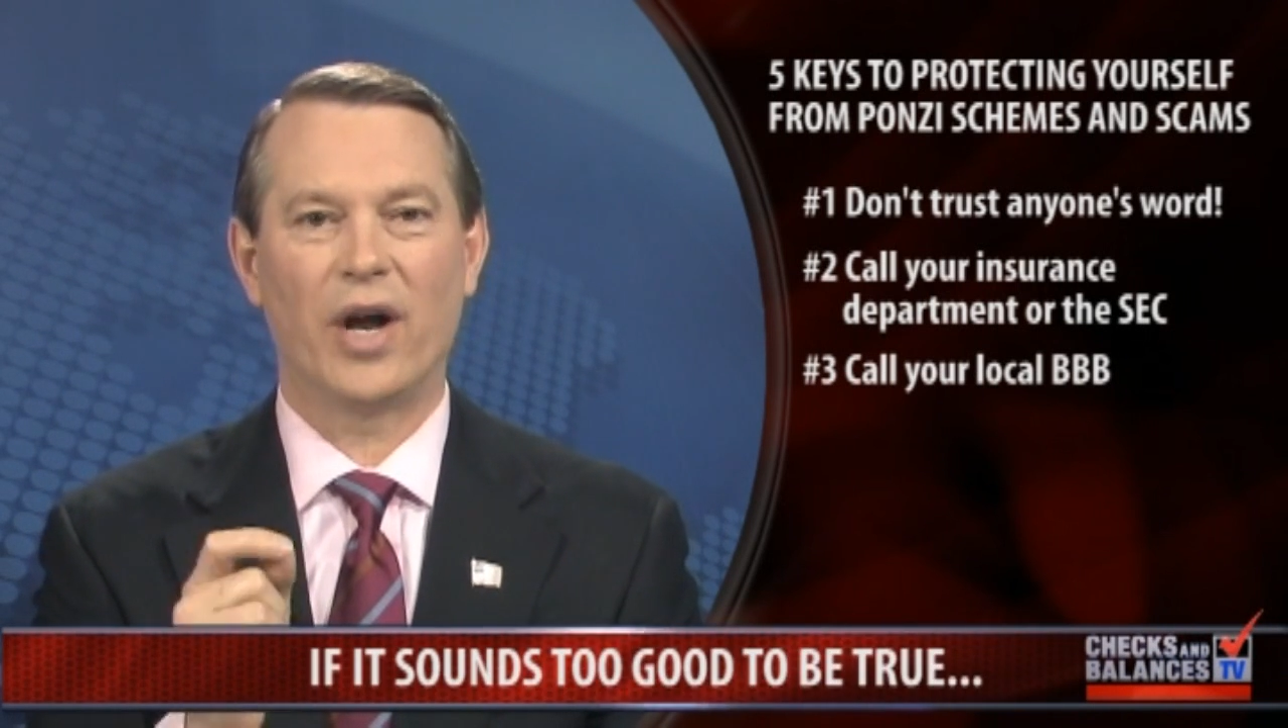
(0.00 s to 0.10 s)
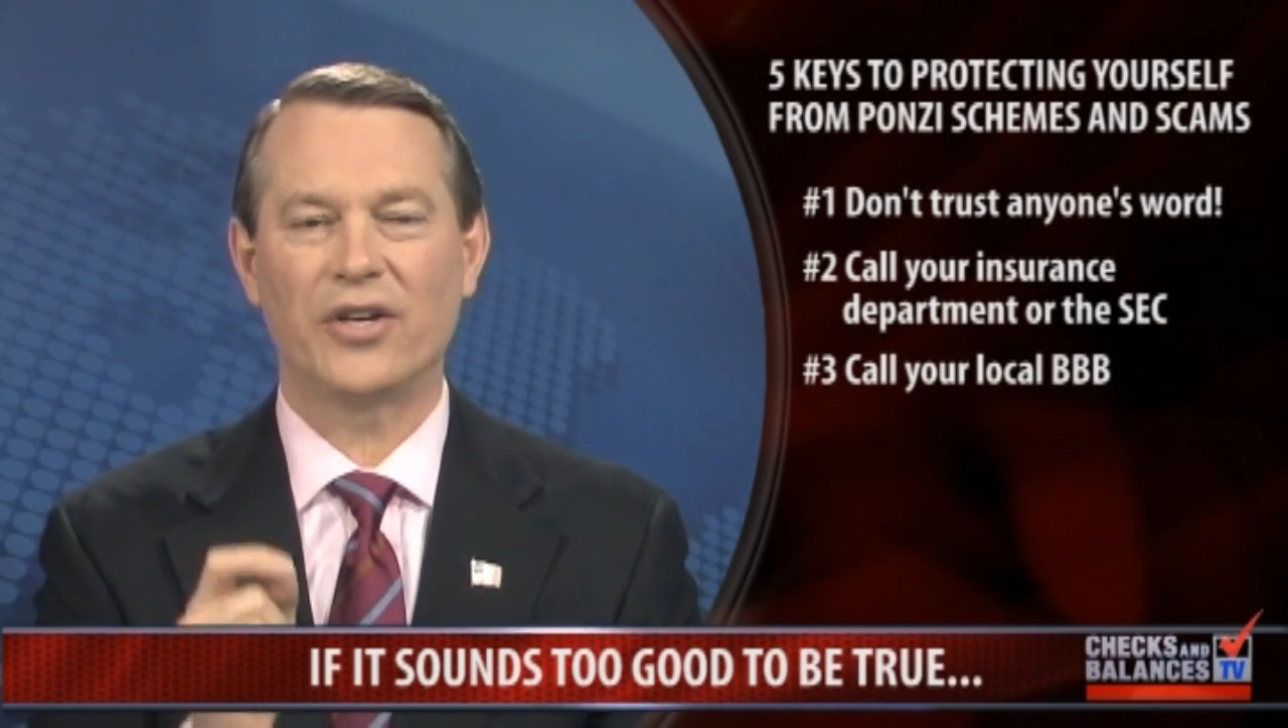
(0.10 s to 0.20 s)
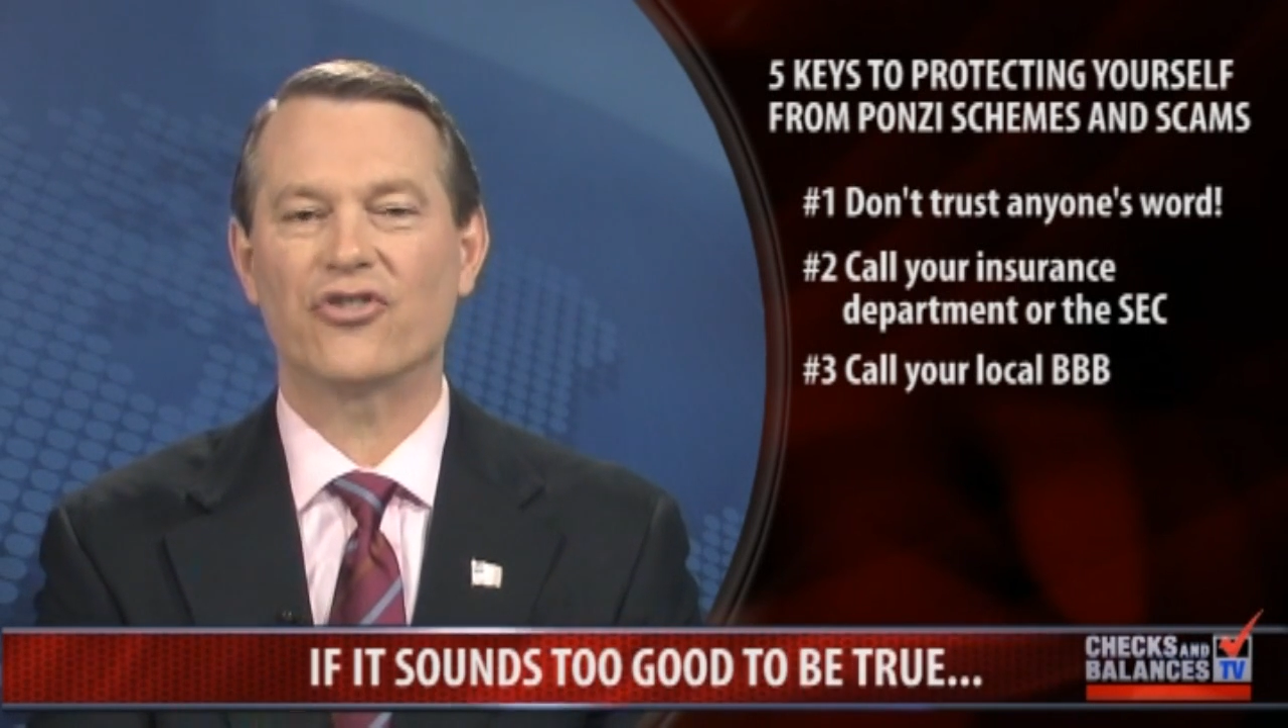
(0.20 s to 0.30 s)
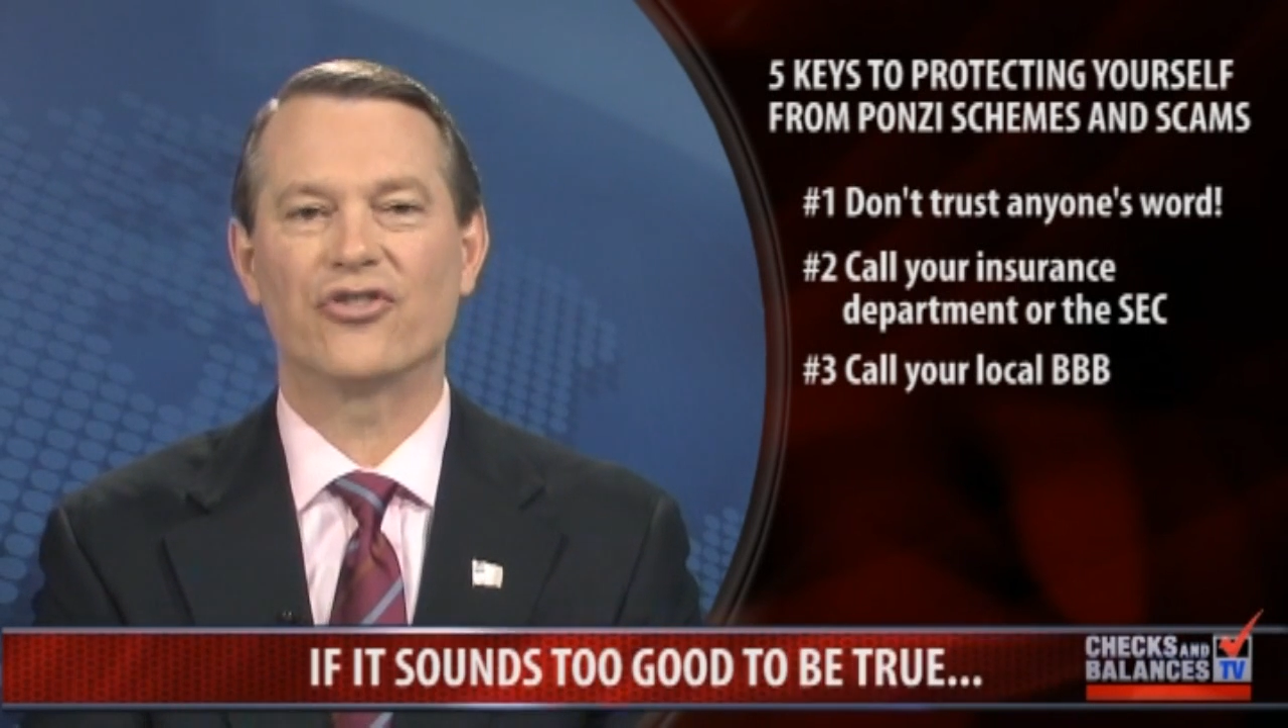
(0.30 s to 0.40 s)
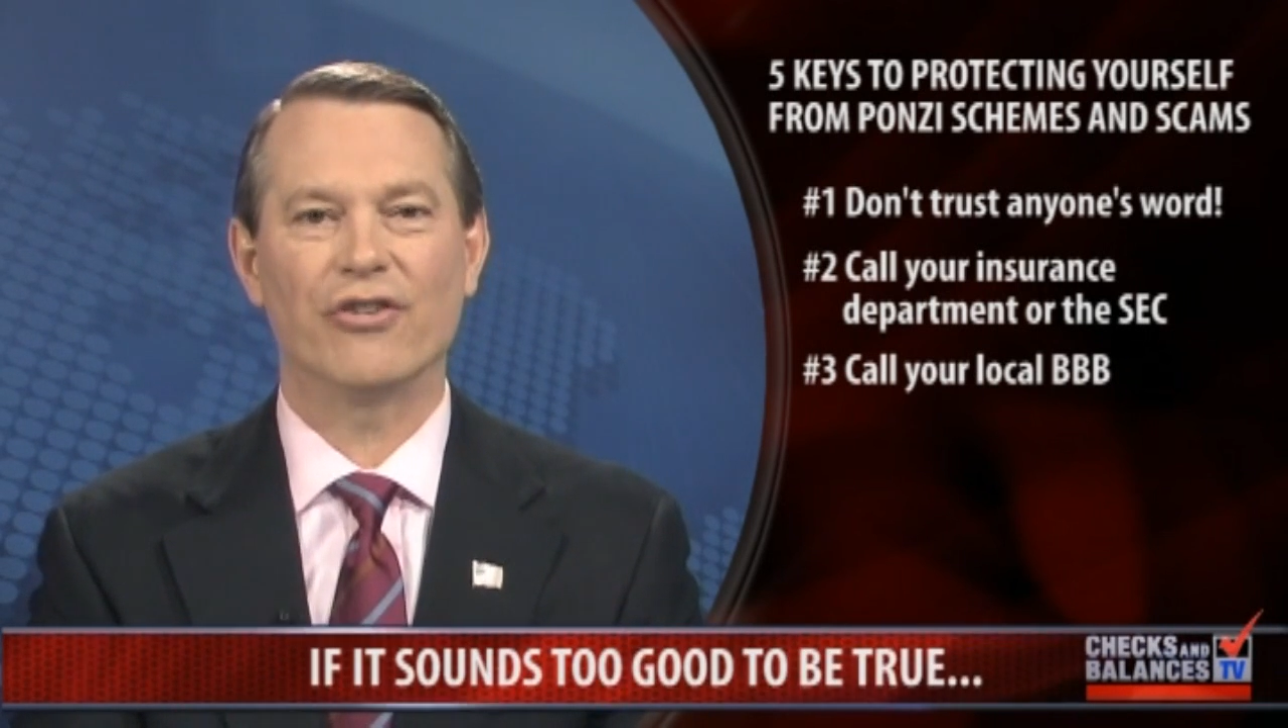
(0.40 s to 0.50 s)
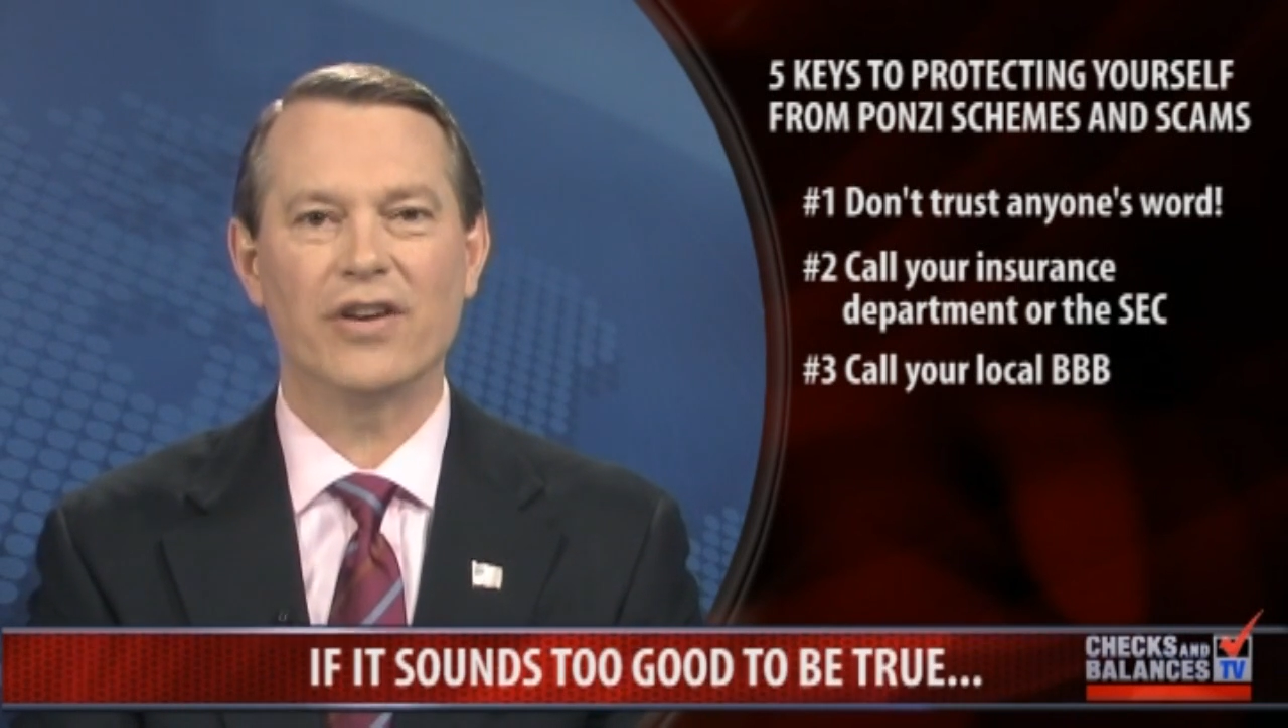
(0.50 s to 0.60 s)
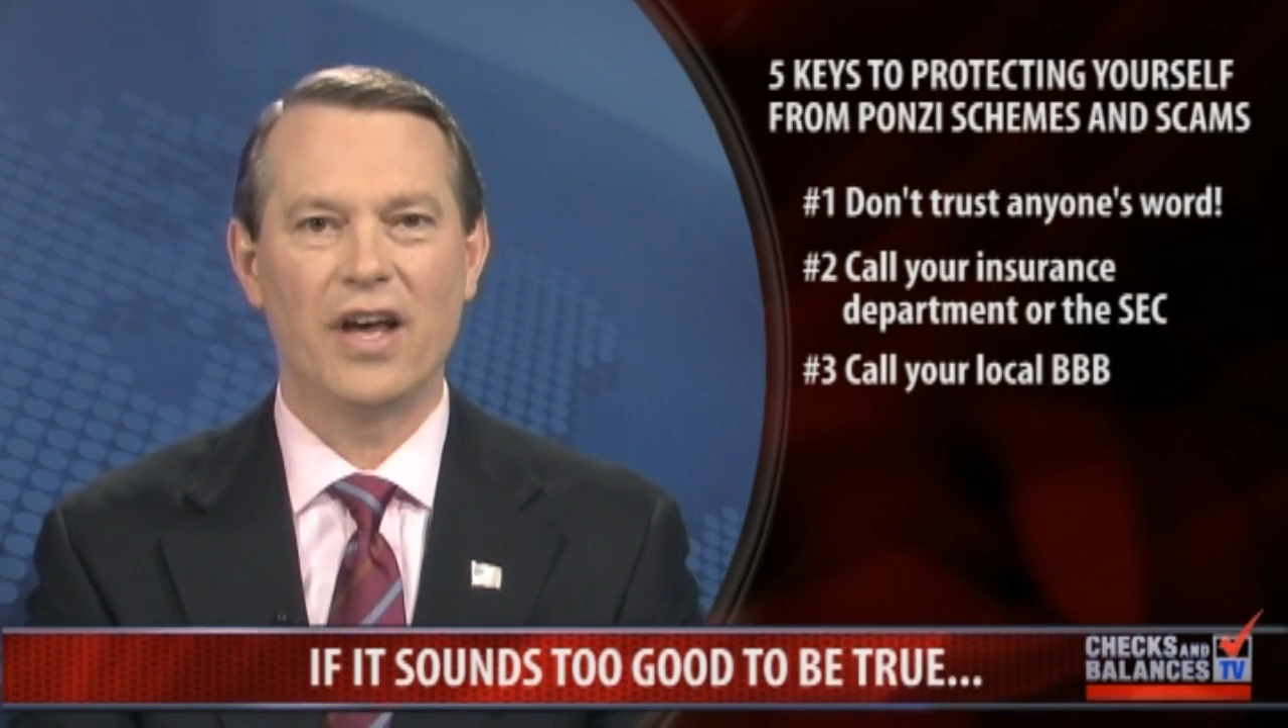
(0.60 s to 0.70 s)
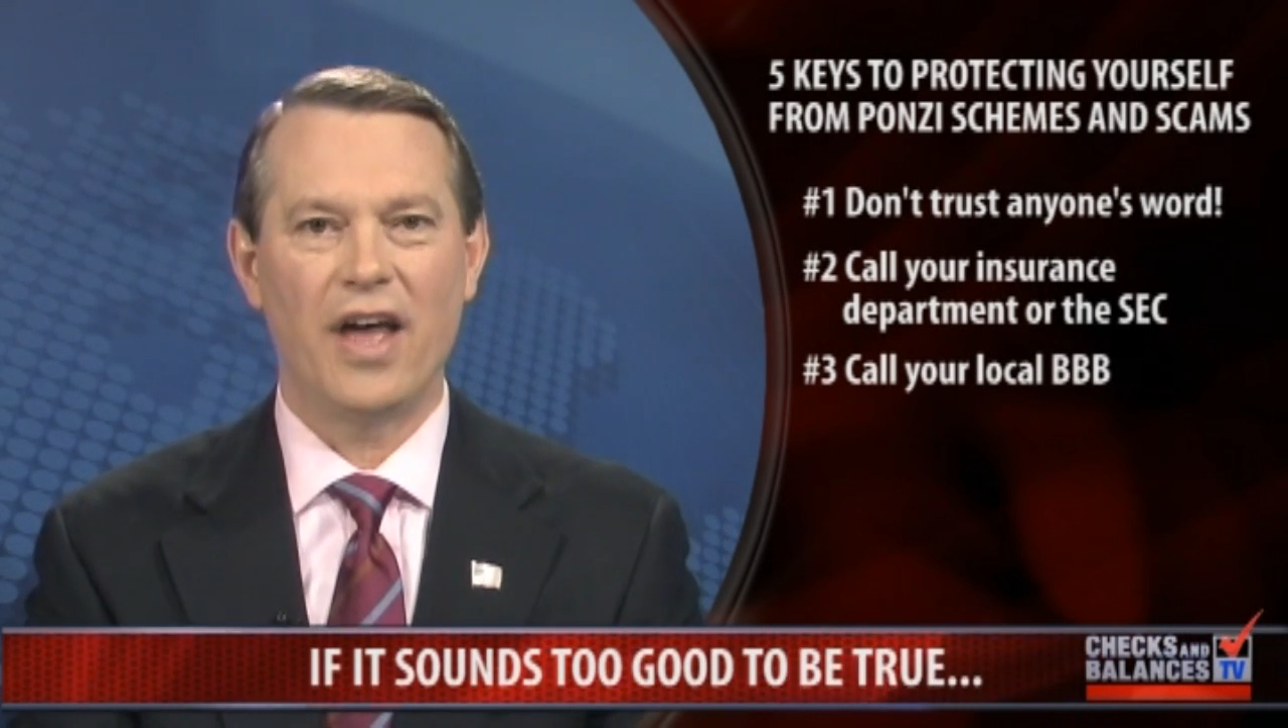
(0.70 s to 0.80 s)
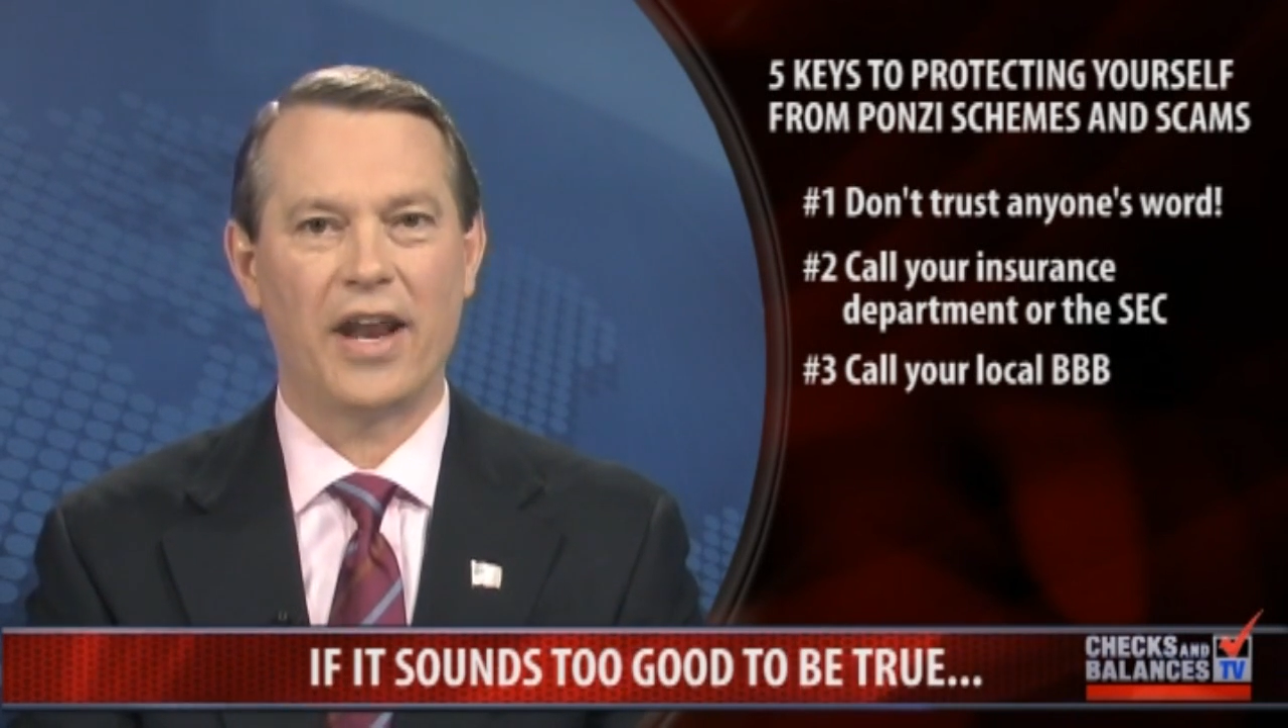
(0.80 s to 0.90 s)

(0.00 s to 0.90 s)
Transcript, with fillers: registered